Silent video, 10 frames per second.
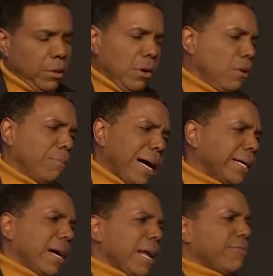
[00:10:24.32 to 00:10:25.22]
Oh,
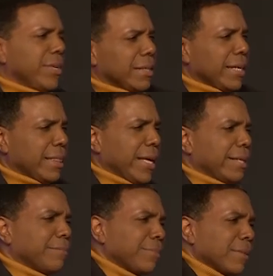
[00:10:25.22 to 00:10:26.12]
my God, I felt that
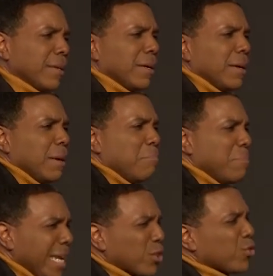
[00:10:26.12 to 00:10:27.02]
thing.
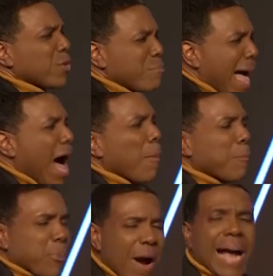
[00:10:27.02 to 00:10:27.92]
Ministry
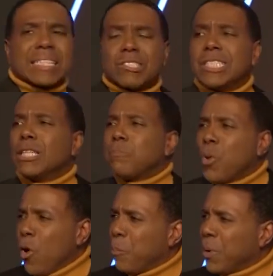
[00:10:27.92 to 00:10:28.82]
malpractice in the
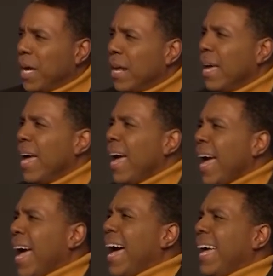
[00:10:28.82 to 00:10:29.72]
pulpit
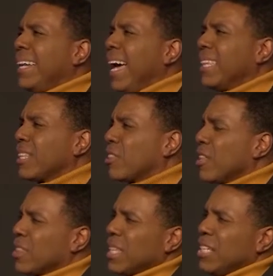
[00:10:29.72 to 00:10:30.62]
and
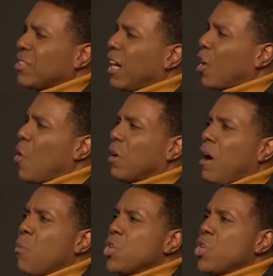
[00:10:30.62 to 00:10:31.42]
the things that are going on.